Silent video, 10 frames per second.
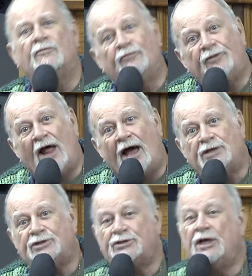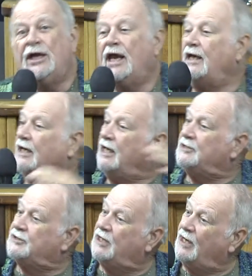is working together for your
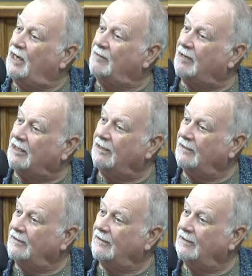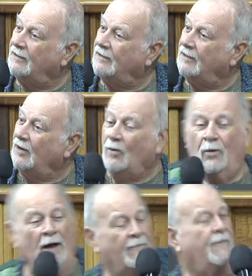good against your flesh
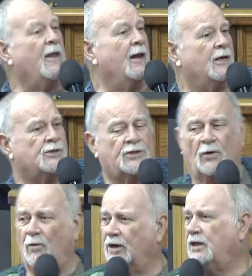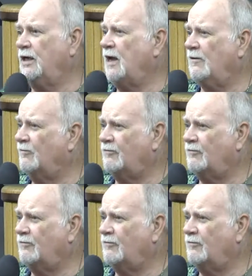and against the enemy.